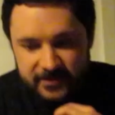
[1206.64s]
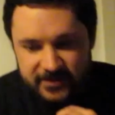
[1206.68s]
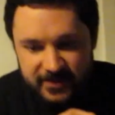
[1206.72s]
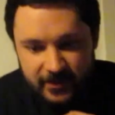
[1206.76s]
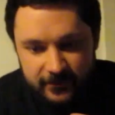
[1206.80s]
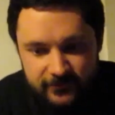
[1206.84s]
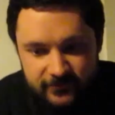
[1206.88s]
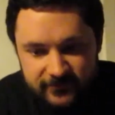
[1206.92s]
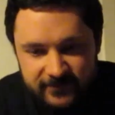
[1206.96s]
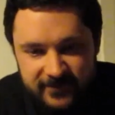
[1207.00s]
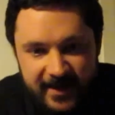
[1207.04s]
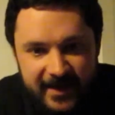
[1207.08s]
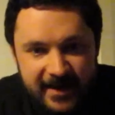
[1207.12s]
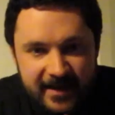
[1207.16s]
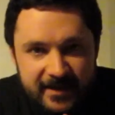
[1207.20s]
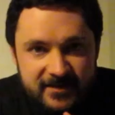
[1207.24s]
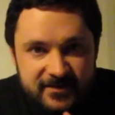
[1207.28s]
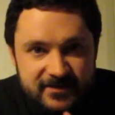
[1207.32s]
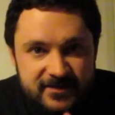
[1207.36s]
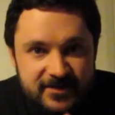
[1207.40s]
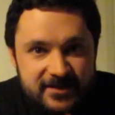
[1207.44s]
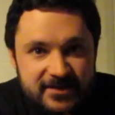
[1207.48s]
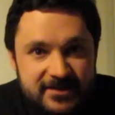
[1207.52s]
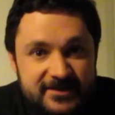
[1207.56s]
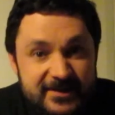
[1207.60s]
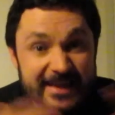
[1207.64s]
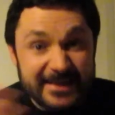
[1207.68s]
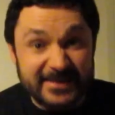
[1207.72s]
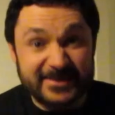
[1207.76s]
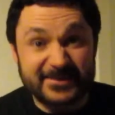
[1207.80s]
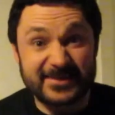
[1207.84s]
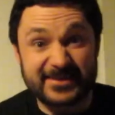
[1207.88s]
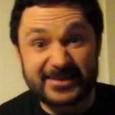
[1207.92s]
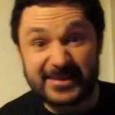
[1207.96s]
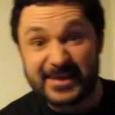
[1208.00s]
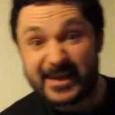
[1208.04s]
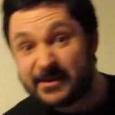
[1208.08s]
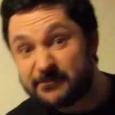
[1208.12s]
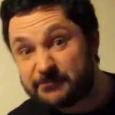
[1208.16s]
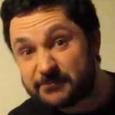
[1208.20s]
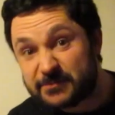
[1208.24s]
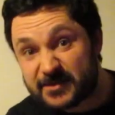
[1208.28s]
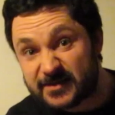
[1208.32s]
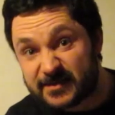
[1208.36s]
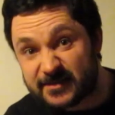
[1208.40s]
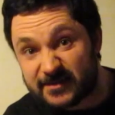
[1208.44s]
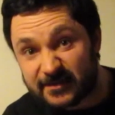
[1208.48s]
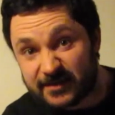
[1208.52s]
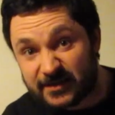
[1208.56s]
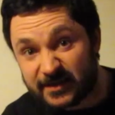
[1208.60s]
So there's the
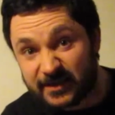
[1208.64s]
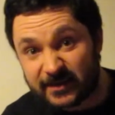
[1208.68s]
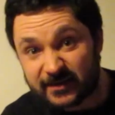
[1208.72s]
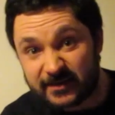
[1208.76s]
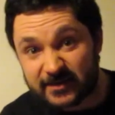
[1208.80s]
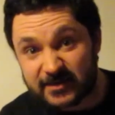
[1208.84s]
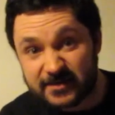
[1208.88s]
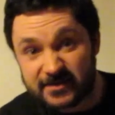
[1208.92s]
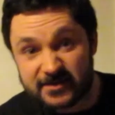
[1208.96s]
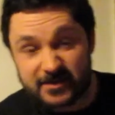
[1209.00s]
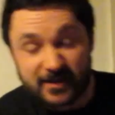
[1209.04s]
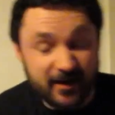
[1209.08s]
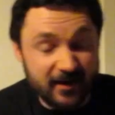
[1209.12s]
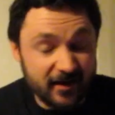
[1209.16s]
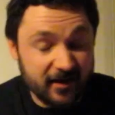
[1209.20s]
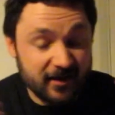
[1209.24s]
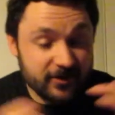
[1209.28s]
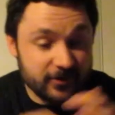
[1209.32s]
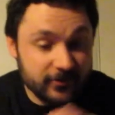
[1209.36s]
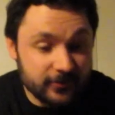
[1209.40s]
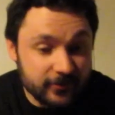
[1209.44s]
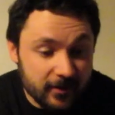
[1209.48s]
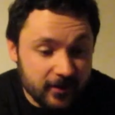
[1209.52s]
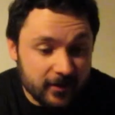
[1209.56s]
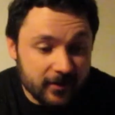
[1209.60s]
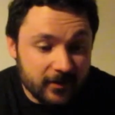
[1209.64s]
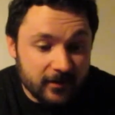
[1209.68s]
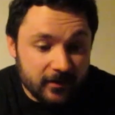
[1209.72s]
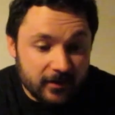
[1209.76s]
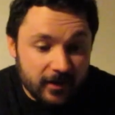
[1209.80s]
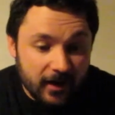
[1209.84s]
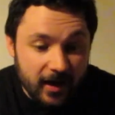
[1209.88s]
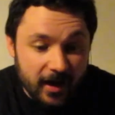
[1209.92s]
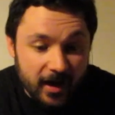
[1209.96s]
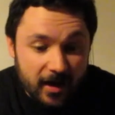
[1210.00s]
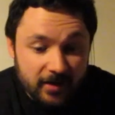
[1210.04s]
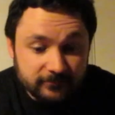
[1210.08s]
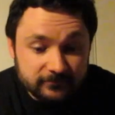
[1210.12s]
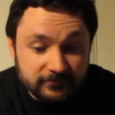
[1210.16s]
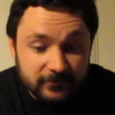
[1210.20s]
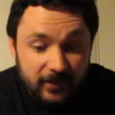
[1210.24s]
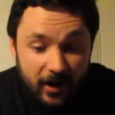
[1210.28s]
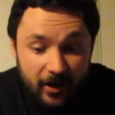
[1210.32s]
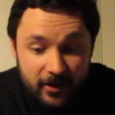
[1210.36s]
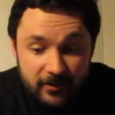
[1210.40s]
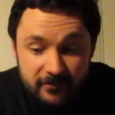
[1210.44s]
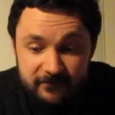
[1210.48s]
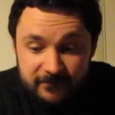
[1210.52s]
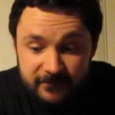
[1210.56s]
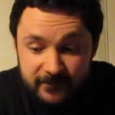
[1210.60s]
tips. So
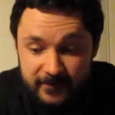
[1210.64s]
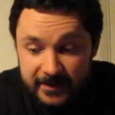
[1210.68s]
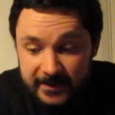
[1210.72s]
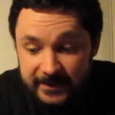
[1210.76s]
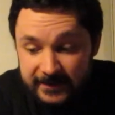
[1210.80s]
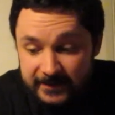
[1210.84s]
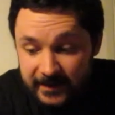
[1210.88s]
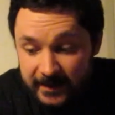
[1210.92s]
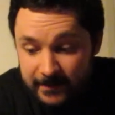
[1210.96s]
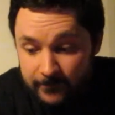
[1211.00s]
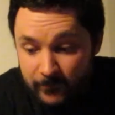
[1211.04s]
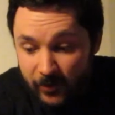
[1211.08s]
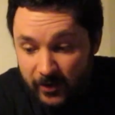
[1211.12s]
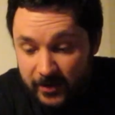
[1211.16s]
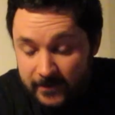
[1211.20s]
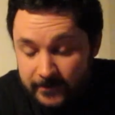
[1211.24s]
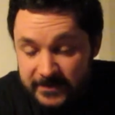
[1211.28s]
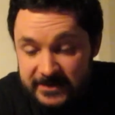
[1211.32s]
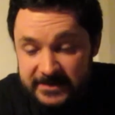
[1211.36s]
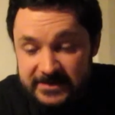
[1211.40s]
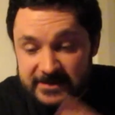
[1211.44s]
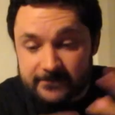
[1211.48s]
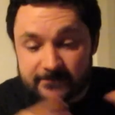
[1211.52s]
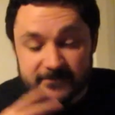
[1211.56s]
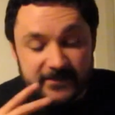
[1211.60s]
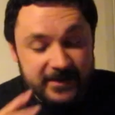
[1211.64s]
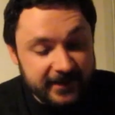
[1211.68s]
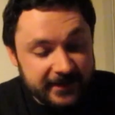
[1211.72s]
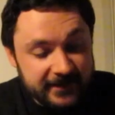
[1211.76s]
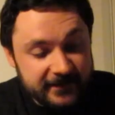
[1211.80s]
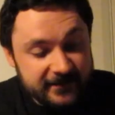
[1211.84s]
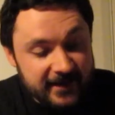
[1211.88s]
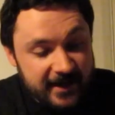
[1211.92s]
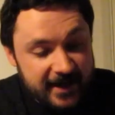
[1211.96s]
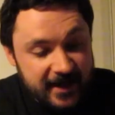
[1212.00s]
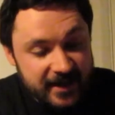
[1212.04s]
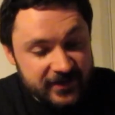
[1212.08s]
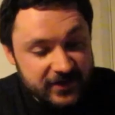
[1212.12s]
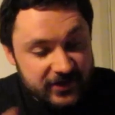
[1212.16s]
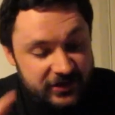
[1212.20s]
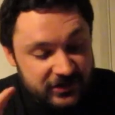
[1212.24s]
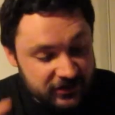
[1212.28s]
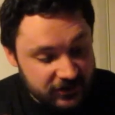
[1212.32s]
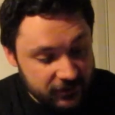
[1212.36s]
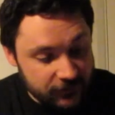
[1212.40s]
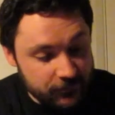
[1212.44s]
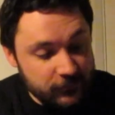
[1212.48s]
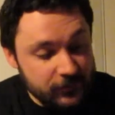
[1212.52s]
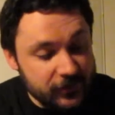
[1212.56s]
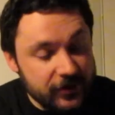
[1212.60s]
hopefully there might be something in there
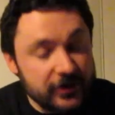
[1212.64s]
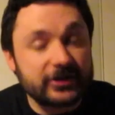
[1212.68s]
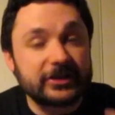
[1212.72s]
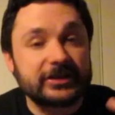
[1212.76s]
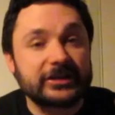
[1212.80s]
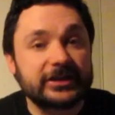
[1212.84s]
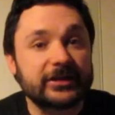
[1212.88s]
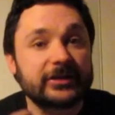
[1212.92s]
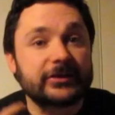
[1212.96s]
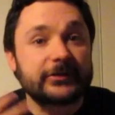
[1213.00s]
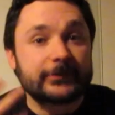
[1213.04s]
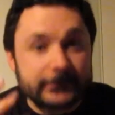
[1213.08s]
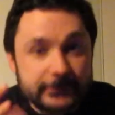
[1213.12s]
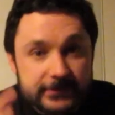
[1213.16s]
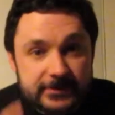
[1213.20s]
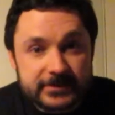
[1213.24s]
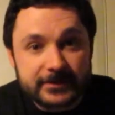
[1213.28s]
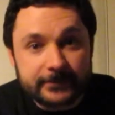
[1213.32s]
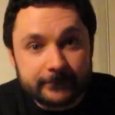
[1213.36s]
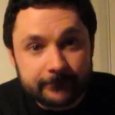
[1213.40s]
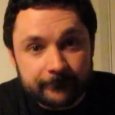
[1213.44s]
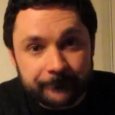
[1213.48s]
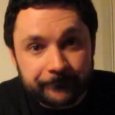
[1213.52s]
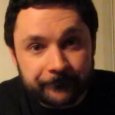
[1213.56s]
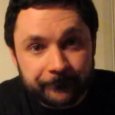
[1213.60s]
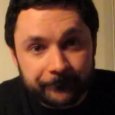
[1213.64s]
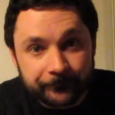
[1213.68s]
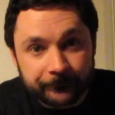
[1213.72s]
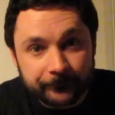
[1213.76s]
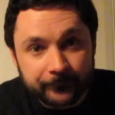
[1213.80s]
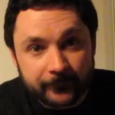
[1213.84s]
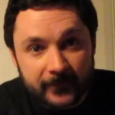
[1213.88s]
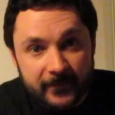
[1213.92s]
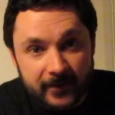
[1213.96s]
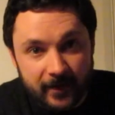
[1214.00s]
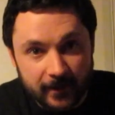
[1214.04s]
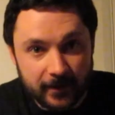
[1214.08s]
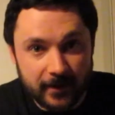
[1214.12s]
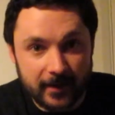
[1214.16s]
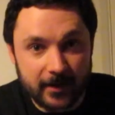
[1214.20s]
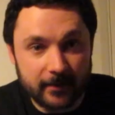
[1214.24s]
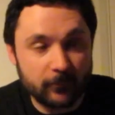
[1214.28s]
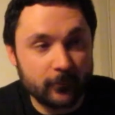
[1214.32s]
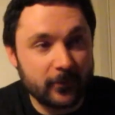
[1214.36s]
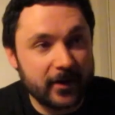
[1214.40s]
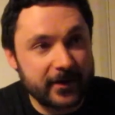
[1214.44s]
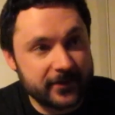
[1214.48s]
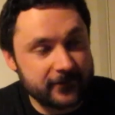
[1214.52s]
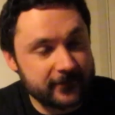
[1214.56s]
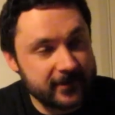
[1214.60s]
that you can use.
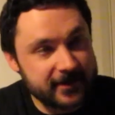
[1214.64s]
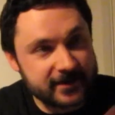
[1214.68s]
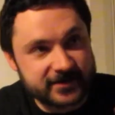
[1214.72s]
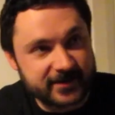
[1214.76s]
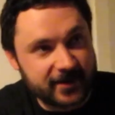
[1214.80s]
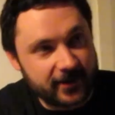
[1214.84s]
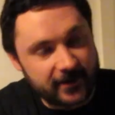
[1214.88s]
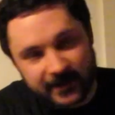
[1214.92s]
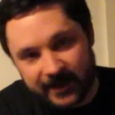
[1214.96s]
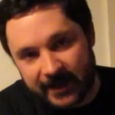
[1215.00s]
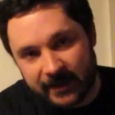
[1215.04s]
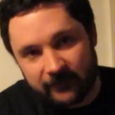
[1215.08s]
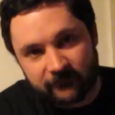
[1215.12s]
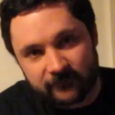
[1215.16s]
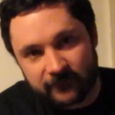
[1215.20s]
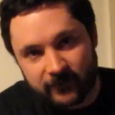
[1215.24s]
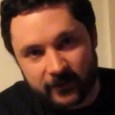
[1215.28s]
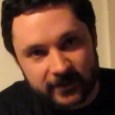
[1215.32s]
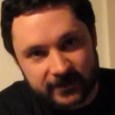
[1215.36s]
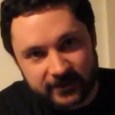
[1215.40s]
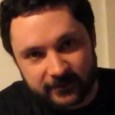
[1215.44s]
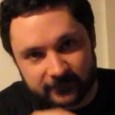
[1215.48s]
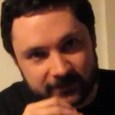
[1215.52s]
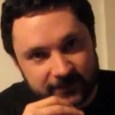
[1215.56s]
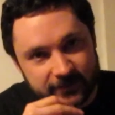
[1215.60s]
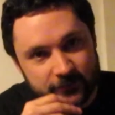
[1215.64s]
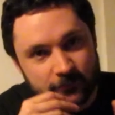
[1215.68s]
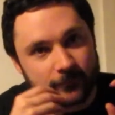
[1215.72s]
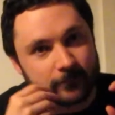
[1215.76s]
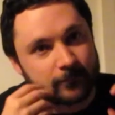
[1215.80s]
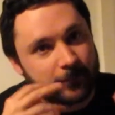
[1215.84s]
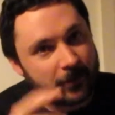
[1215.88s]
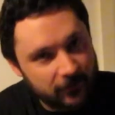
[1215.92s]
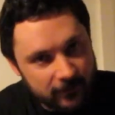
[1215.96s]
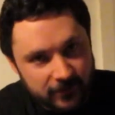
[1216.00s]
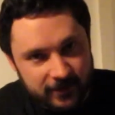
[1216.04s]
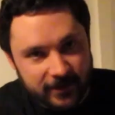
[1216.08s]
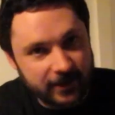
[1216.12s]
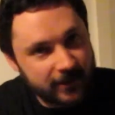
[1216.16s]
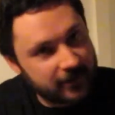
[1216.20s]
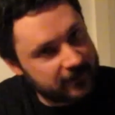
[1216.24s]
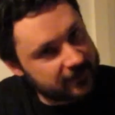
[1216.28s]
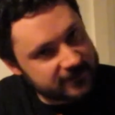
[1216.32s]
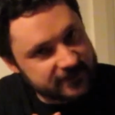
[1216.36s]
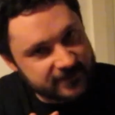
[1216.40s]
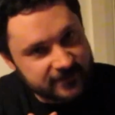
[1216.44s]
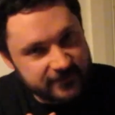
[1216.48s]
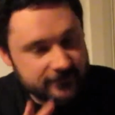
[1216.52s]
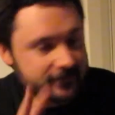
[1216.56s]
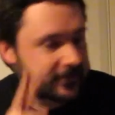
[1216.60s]
Whether it's going out and finding a really cool
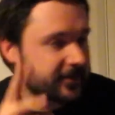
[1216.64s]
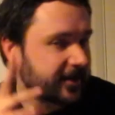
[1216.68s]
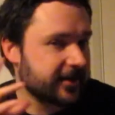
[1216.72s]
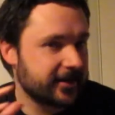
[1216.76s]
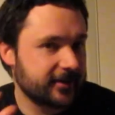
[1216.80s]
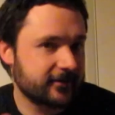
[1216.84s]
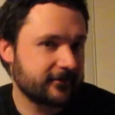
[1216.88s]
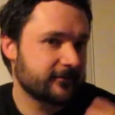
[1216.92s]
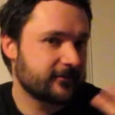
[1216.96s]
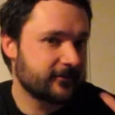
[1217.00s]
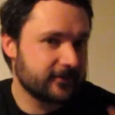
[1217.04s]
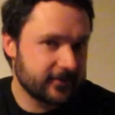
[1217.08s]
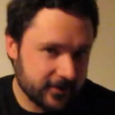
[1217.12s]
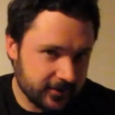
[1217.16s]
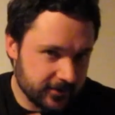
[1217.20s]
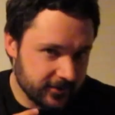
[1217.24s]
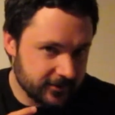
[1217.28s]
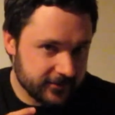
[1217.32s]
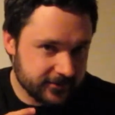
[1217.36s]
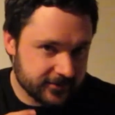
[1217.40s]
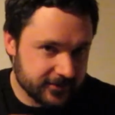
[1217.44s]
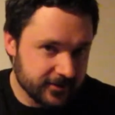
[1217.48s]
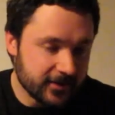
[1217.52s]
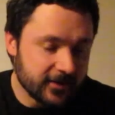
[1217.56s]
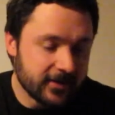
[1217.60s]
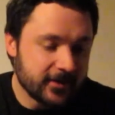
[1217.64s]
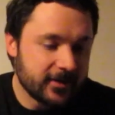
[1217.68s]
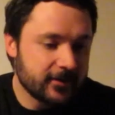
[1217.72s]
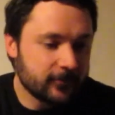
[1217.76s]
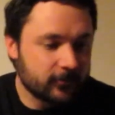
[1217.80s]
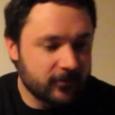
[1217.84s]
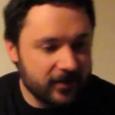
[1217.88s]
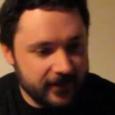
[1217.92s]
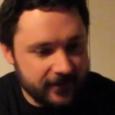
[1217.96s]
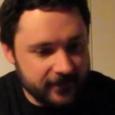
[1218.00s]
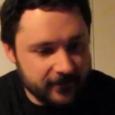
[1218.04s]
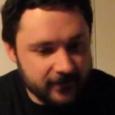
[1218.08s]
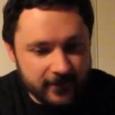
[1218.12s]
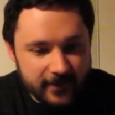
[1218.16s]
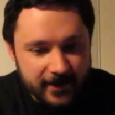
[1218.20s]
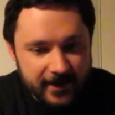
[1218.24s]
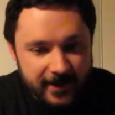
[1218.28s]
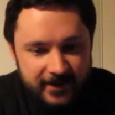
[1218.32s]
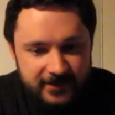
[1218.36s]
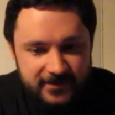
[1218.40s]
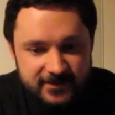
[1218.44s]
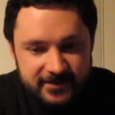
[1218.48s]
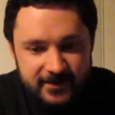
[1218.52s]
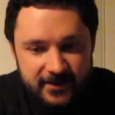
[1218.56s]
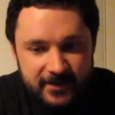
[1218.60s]
podcast that will get you enthused, whether
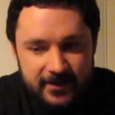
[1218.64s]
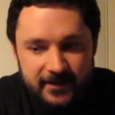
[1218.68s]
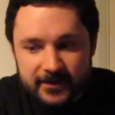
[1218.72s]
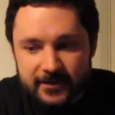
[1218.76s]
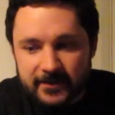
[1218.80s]
it's